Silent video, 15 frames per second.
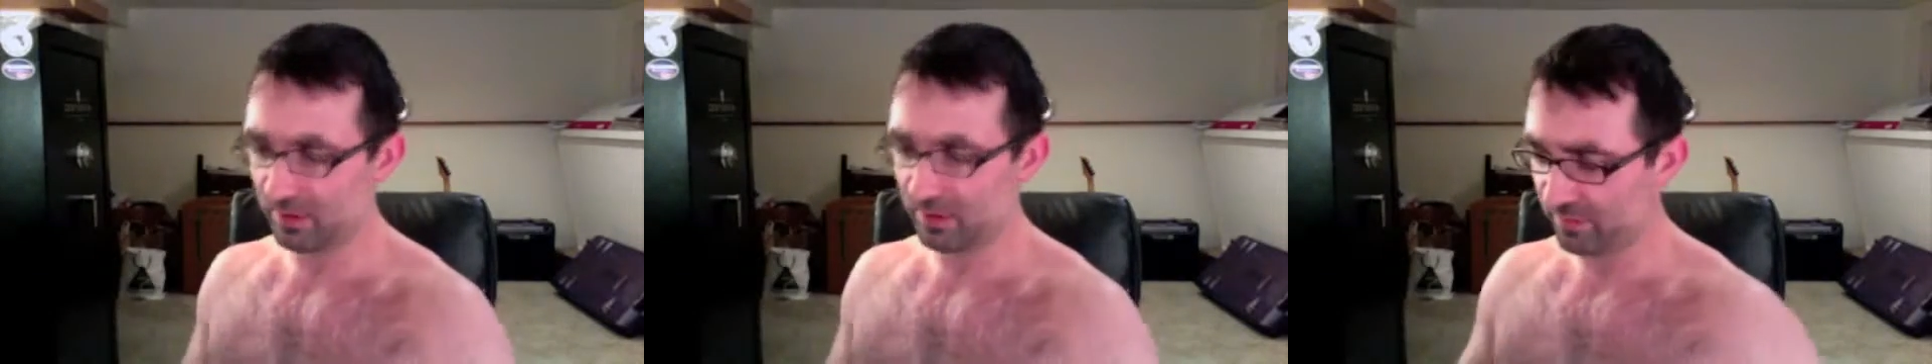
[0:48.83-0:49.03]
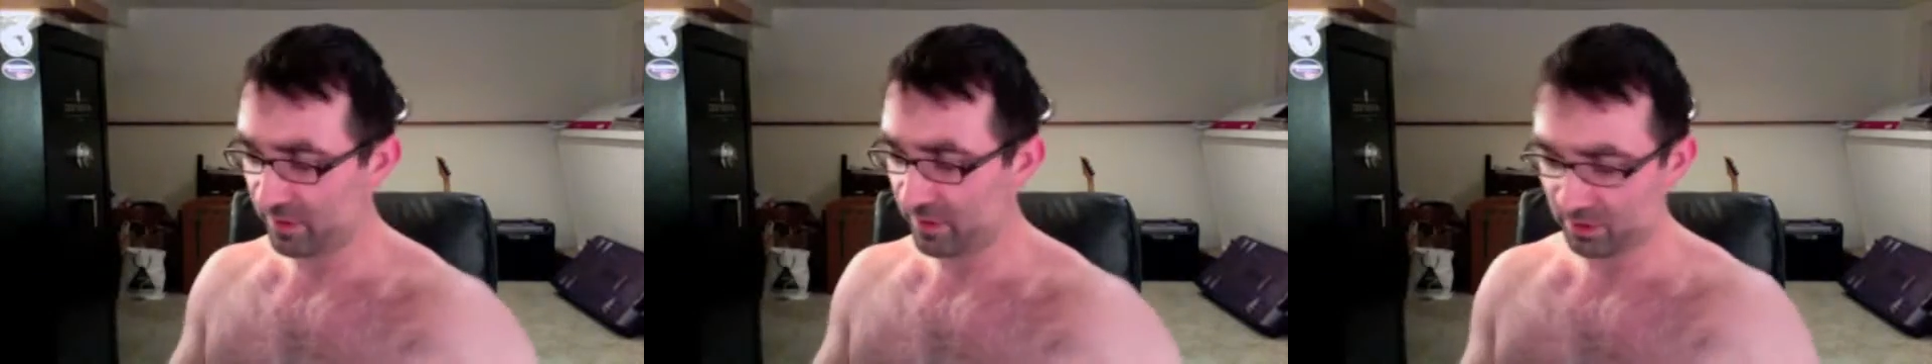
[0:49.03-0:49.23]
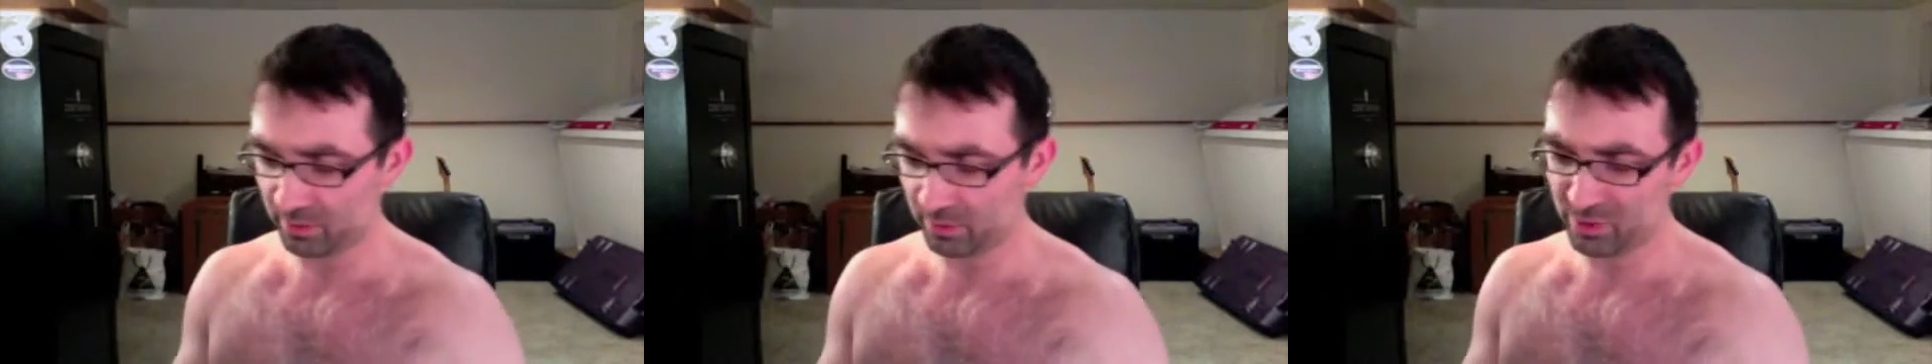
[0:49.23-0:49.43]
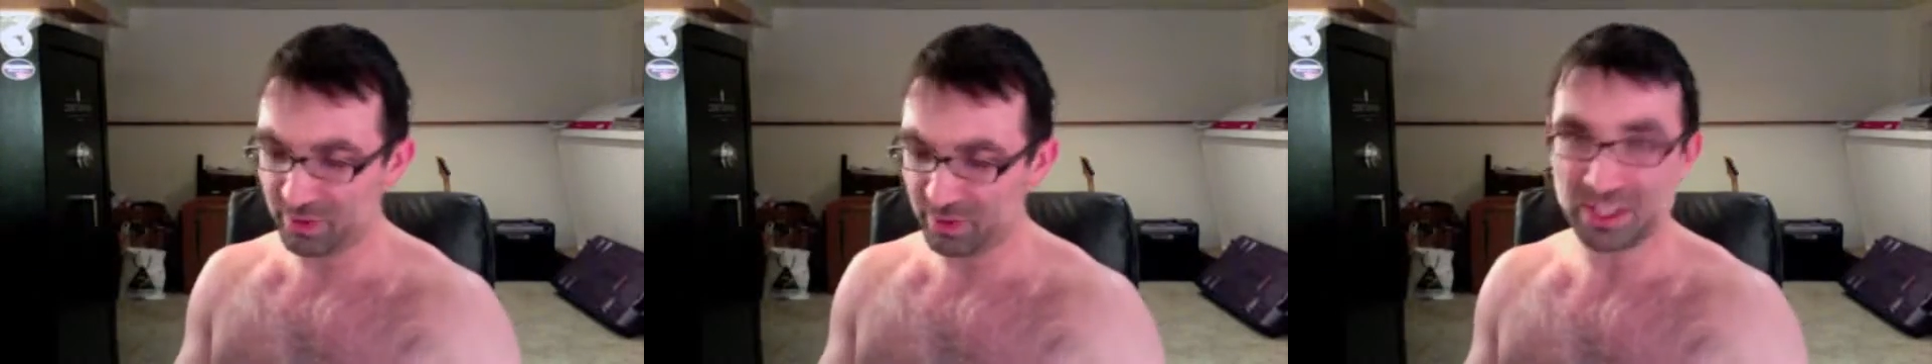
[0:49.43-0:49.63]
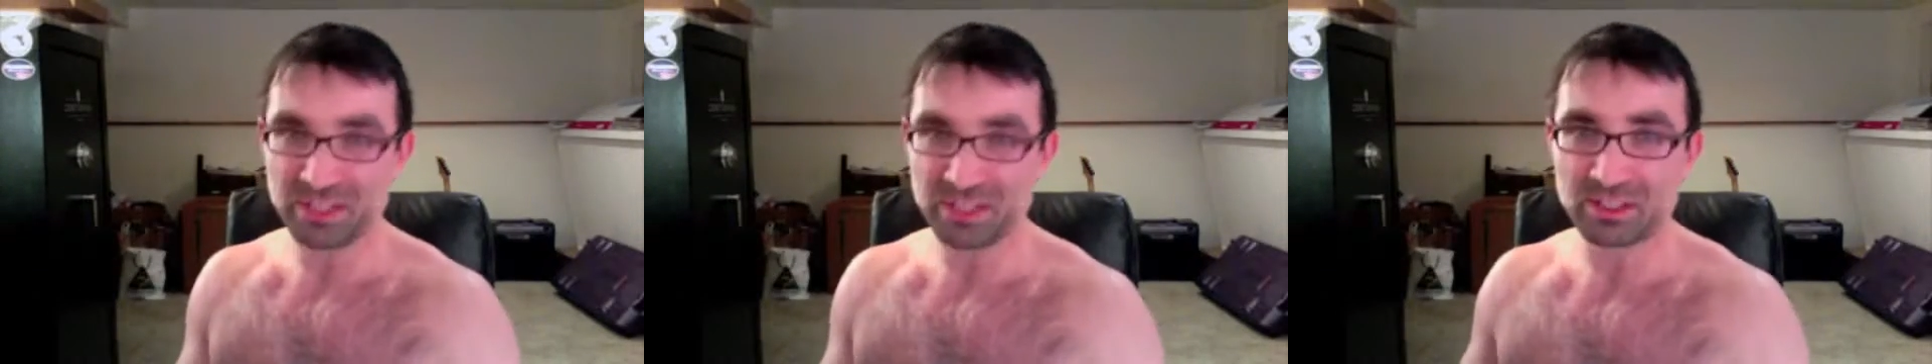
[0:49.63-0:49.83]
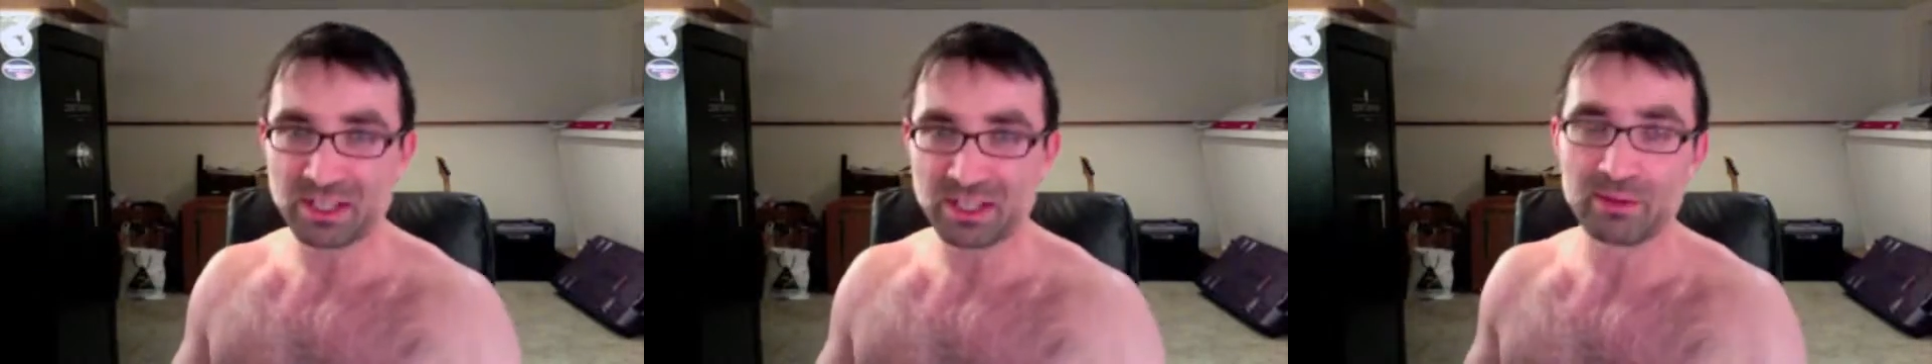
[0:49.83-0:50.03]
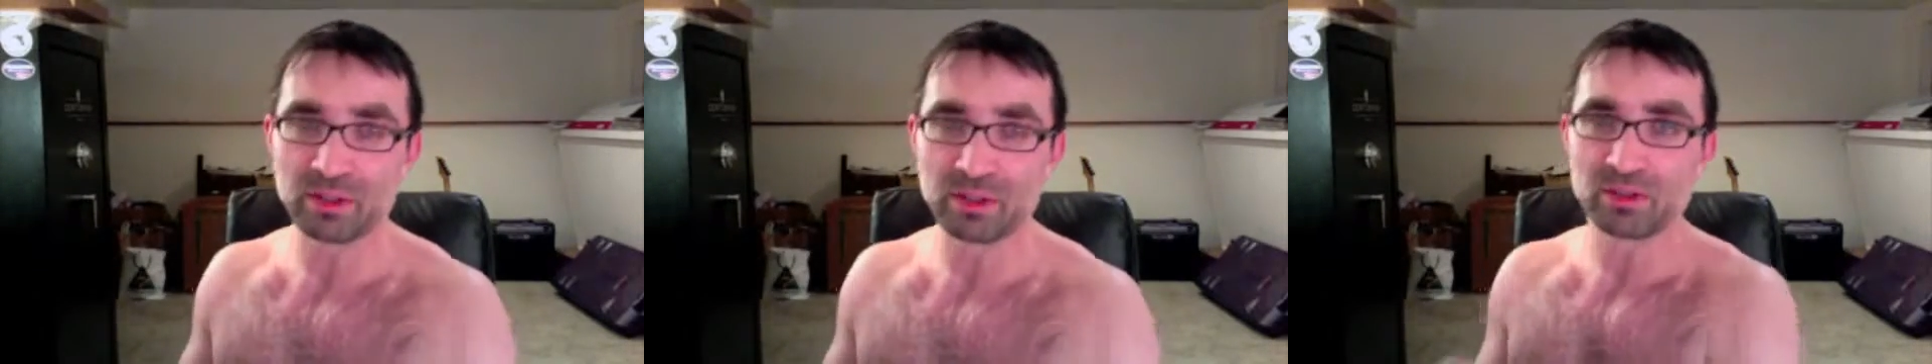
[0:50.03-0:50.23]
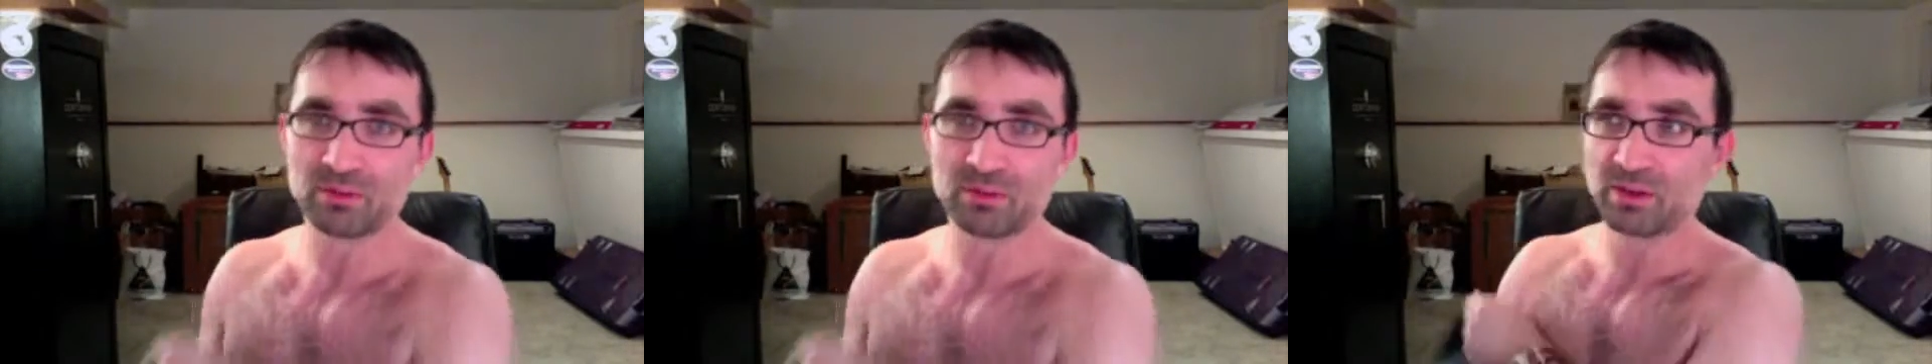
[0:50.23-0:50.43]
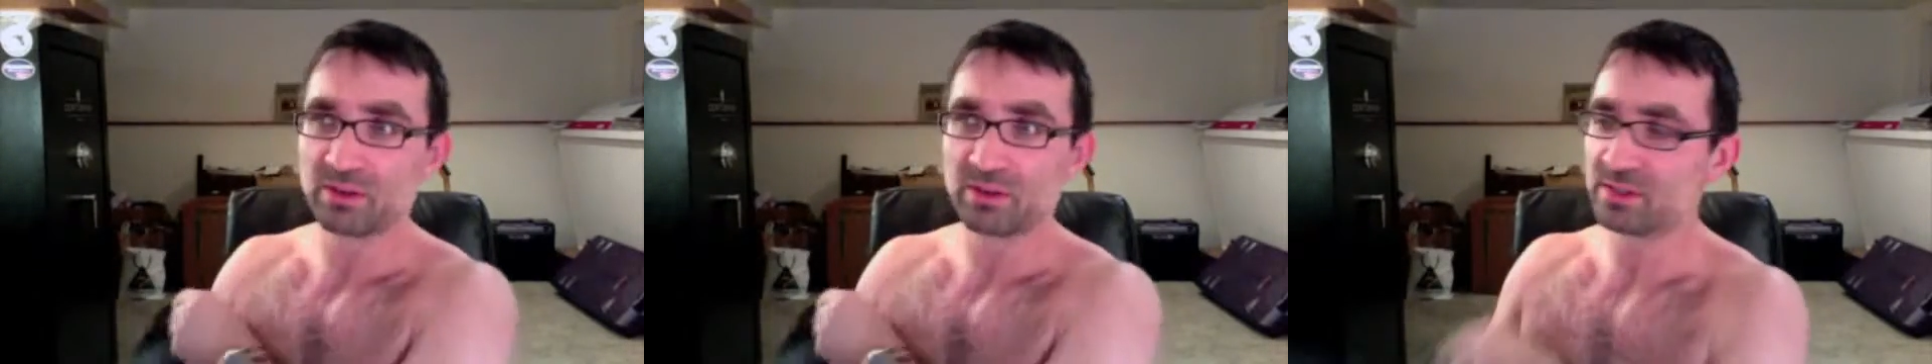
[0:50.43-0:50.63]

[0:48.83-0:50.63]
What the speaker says: feel pretty much every time I look in the mirror.